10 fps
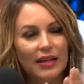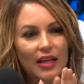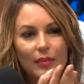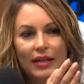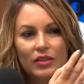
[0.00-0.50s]

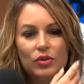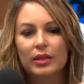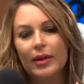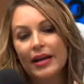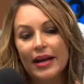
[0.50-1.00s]
like, I'll be on the street,
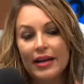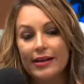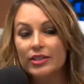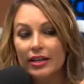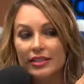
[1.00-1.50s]
they'll be like, hey,
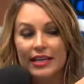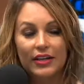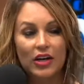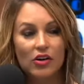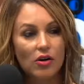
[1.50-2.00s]
your yeah, how's
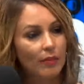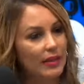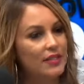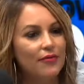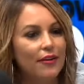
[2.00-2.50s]
Nico?
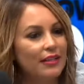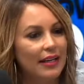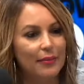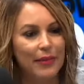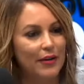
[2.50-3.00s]
But it's very,
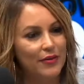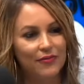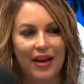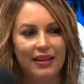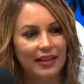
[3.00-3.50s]
like, matter of
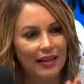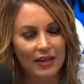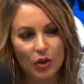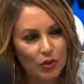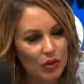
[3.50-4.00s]
fact. Like,
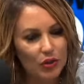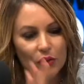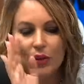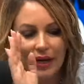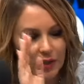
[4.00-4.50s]
I know
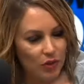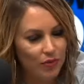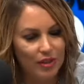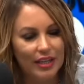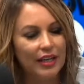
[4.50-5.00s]
you, I know
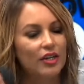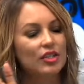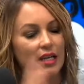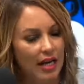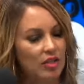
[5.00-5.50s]
you for
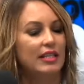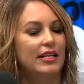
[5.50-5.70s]
years. How's